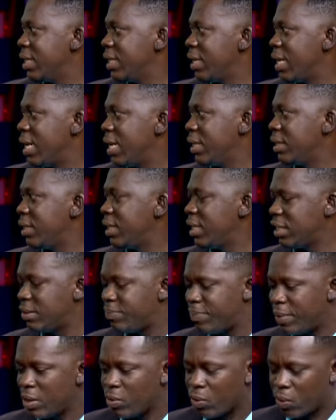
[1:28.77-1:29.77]
And his
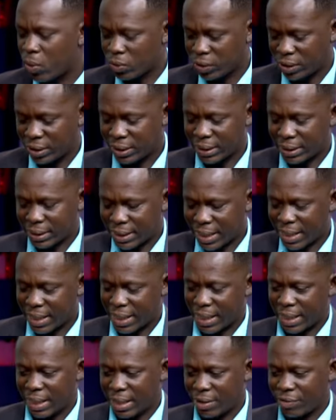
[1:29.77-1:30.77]
plea was
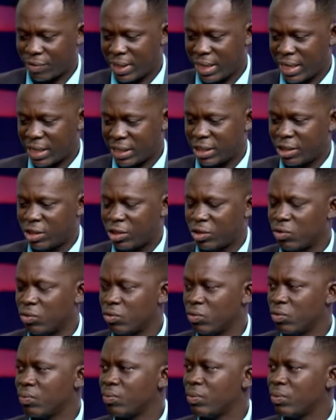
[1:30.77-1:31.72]
taken in relation to